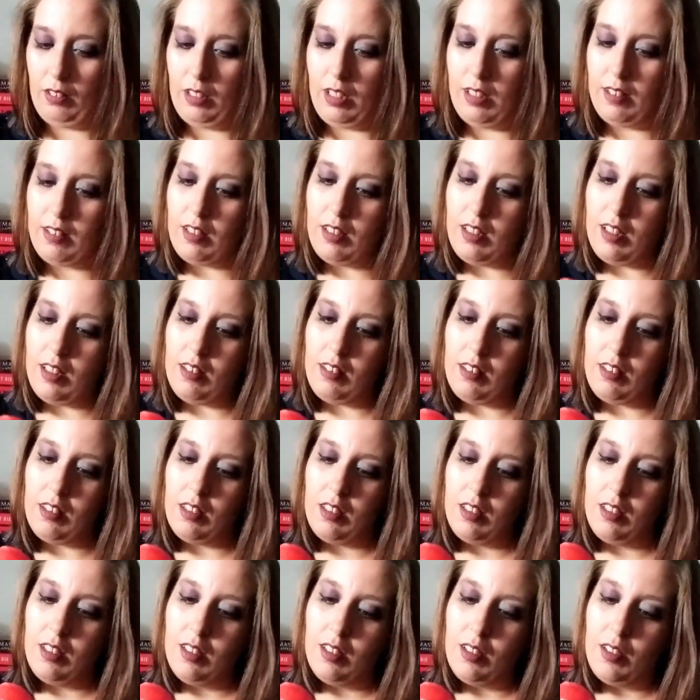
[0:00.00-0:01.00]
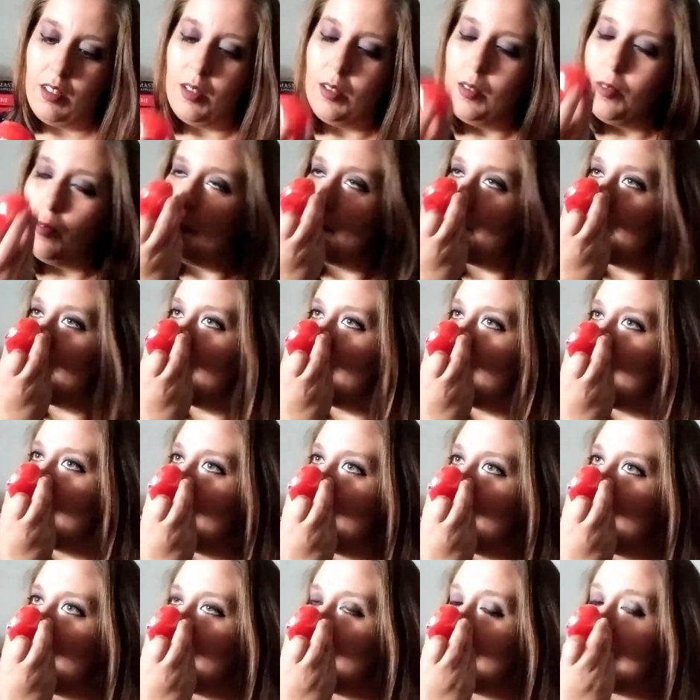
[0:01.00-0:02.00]
is it this?
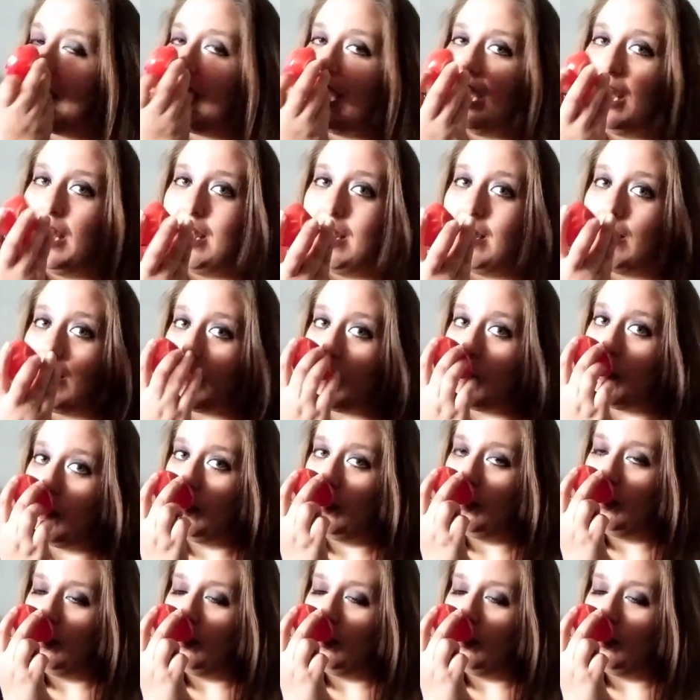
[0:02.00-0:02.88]
It is.